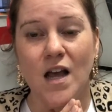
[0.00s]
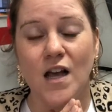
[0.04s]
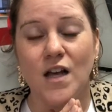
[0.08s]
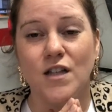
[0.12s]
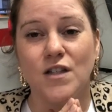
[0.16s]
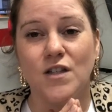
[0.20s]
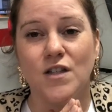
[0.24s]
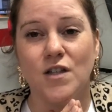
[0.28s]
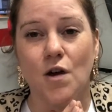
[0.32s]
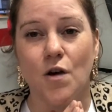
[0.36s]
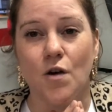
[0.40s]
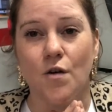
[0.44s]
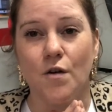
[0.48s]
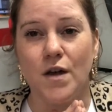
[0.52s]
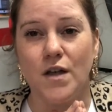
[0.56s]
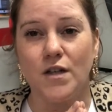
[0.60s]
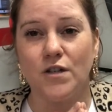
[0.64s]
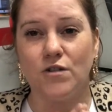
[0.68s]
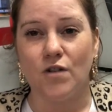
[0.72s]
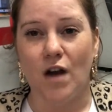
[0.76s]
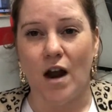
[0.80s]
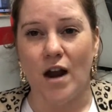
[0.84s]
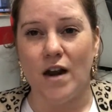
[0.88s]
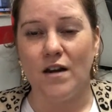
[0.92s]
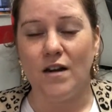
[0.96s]
So is
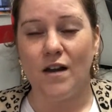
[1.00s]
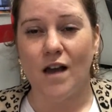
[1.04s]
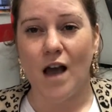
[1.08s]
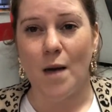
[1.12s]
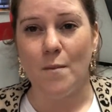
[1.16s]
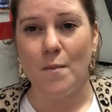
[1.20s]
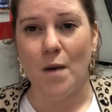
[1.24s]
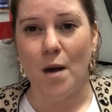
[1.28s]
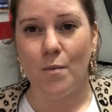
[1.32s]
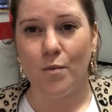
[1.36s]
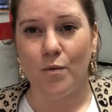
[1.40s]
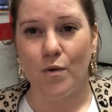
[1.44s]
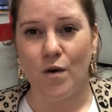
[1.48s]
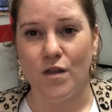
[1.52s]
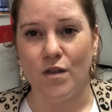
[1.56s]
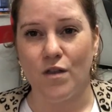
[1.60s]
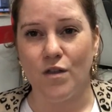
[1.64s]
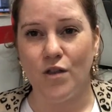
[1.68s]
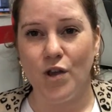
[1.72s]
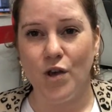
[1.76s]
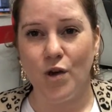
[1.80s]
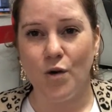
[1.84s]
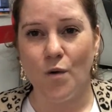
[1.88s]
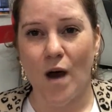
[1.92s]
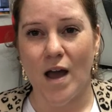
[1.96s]
trying to come up with
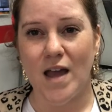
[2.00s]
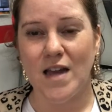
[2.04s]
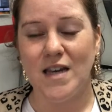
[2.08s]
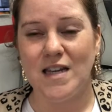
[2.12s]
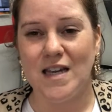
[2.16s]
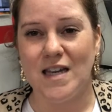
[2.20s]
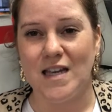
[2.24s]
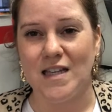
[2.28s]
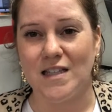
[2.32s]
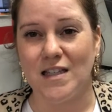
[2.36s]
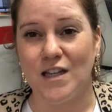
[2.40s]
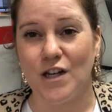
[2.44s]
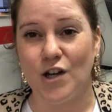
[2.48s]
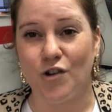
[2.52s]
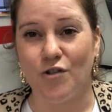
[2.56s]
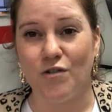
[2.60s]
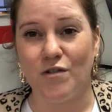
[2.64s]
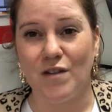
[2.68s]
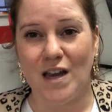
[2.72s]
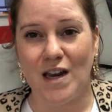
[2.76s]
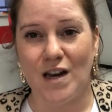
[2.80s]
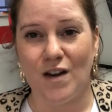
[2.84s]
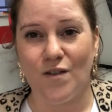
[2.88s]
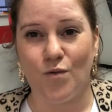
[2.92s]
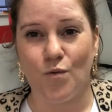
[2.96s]
new ideas in a
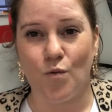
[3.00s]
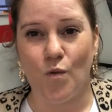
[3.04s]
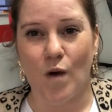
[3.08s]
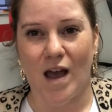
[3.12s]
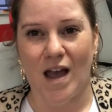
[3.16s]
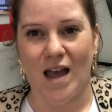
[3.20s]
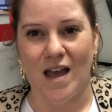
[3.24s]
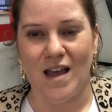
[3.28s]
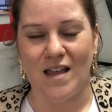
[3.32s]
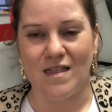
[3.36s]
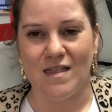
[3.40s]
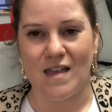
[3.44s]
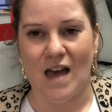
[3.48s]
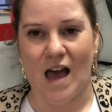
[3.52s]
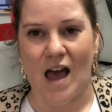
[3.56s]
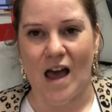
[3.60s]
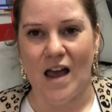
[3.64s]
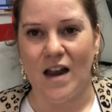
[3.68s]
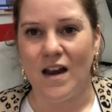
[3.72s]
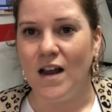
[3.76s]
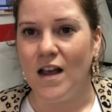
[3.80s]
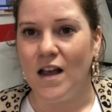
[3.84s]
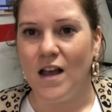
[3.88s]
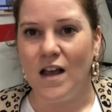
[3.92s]
creative way that